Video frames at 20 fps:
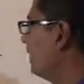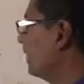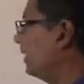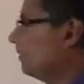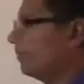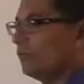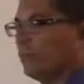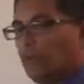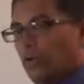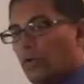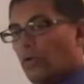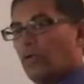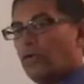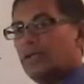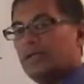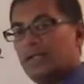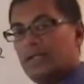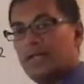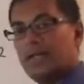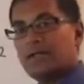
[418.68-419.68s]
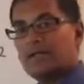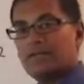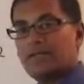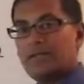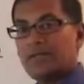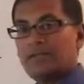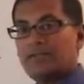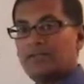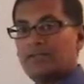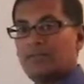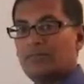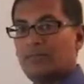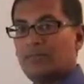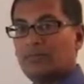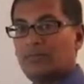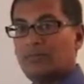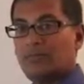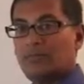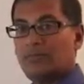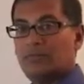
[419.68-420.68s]
is no longer the x-axis
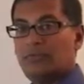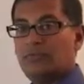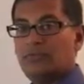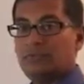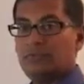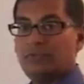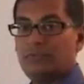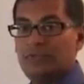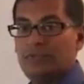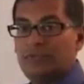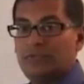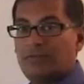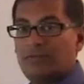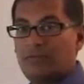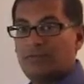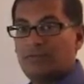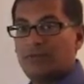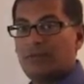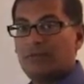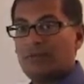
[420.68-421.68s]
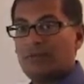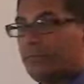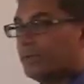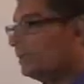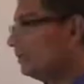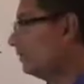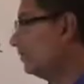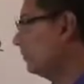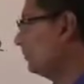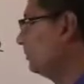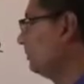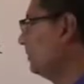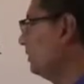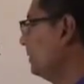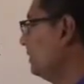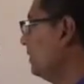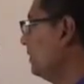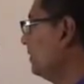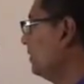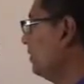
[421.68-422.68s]
because we've shifted everything by 2.
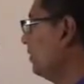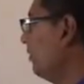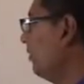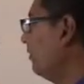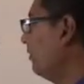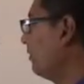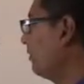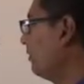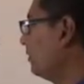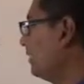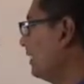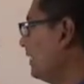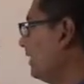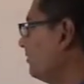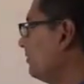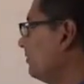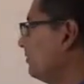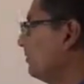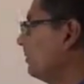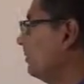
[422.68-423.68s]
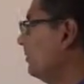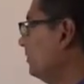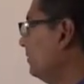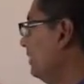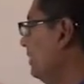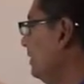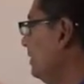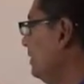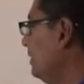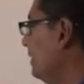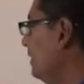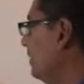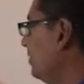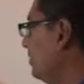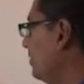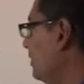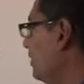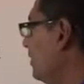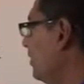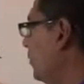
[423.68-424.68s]
The horizontal asymptote
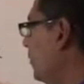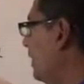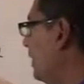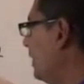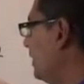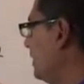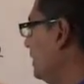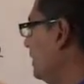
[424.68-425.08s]
is now y